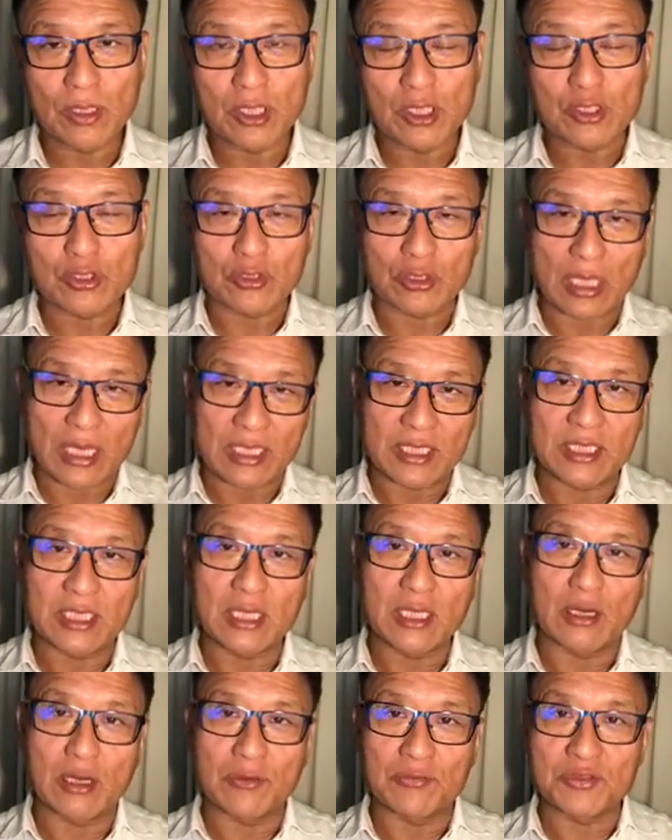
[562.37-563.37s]
So the
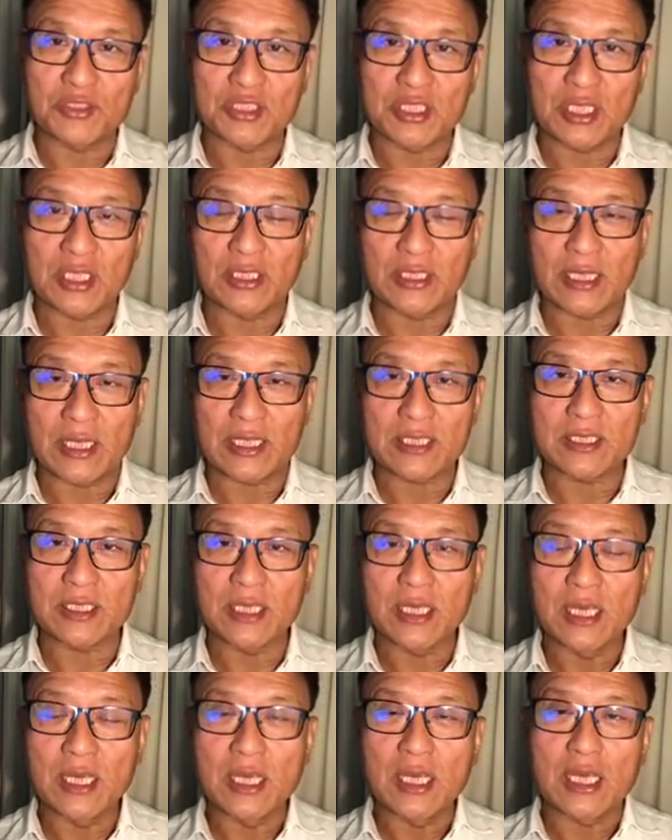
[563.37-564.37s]
idea of stillness
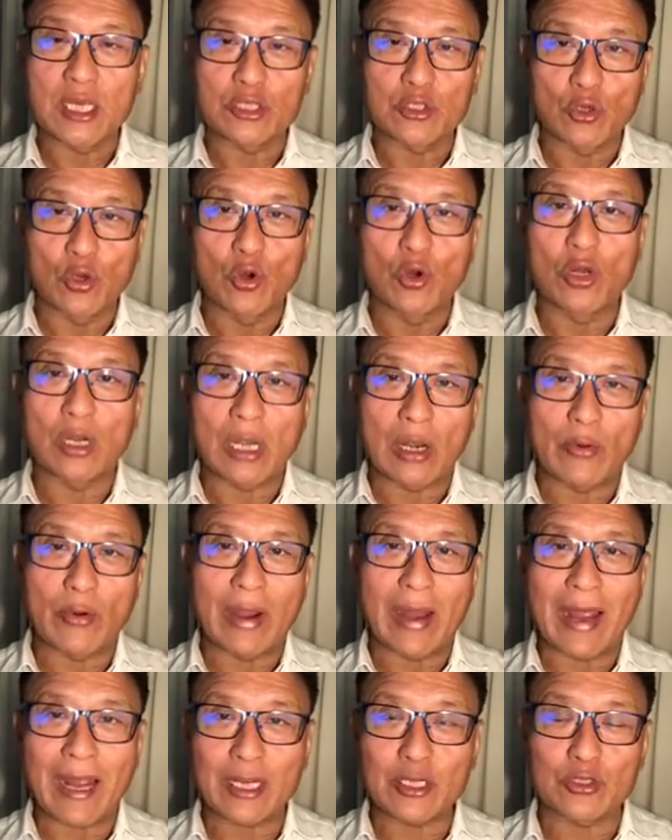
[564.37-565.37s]
is all our
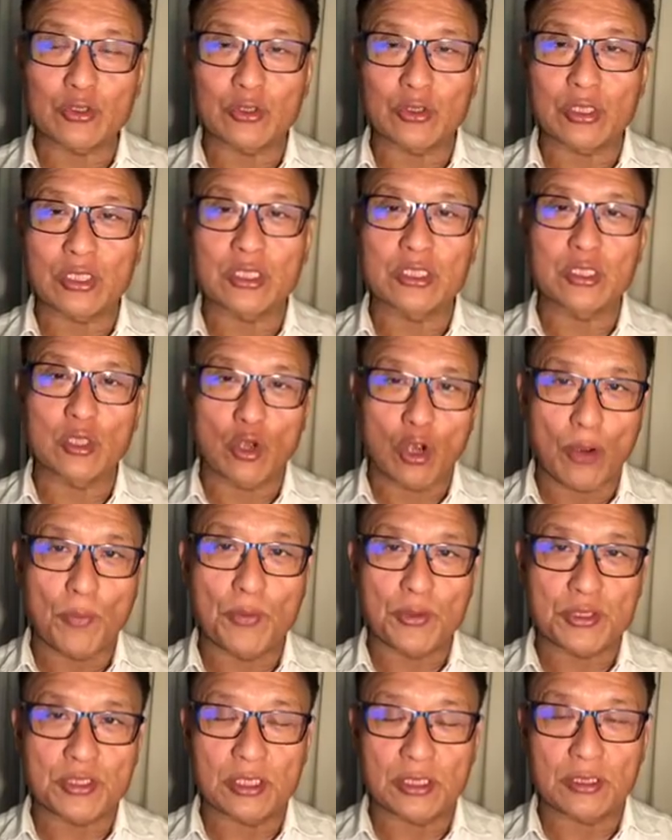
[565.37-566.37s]
action is the
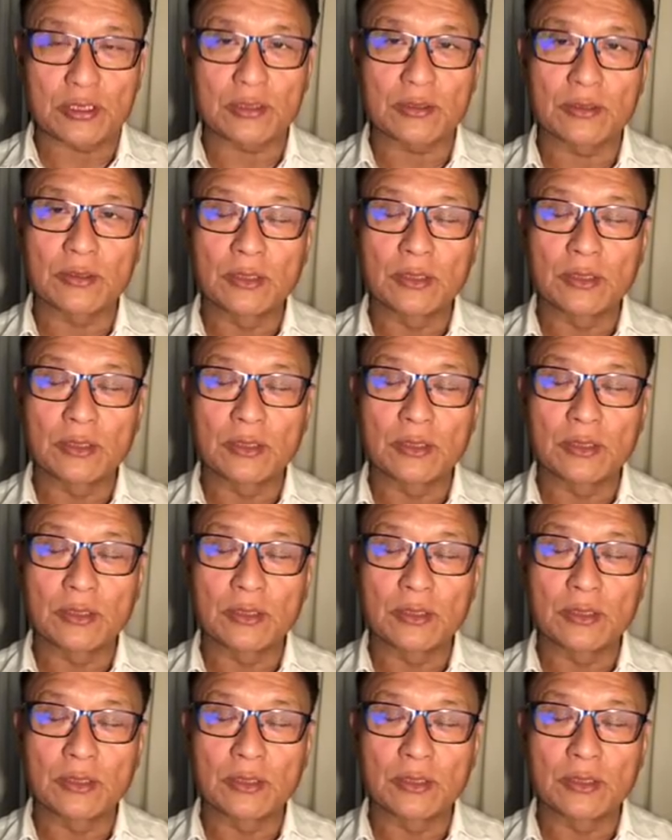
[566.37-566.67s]
opposite.